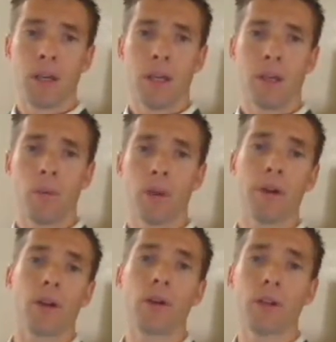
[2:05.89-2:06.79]
In one of
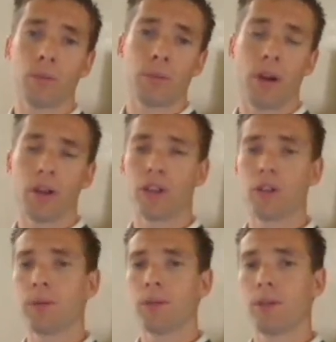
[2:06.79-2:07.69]
my earliest
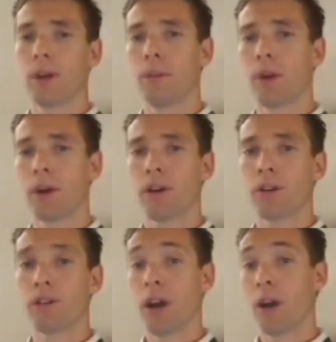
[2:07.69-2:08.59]
projects with the direct
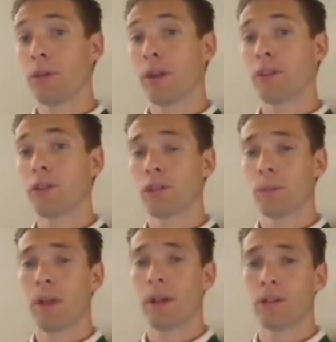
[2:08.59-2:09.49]
marketers, I was asked to
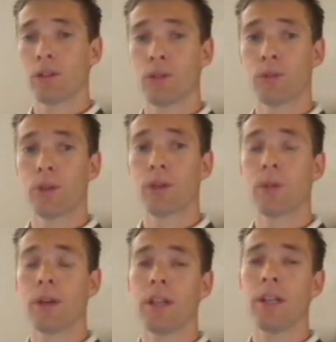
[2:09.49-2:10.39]
supply a server,
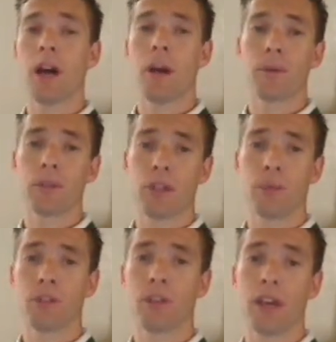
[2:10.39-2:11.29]
create an e-commerce
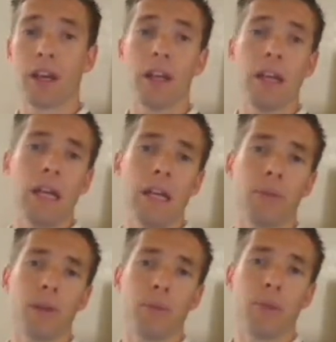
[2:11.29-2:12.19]
enabled site, and
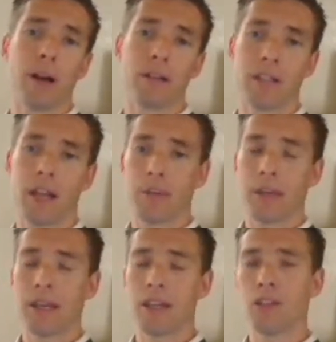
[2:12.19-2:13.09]
put the box and
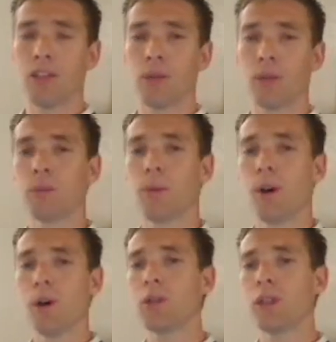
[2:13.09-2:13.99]
application into a small
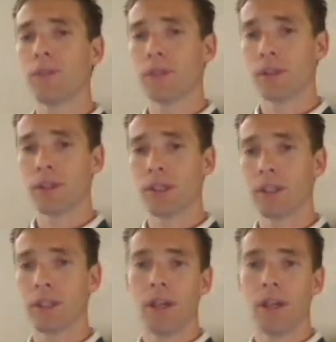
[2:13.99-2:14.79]
hosting facility.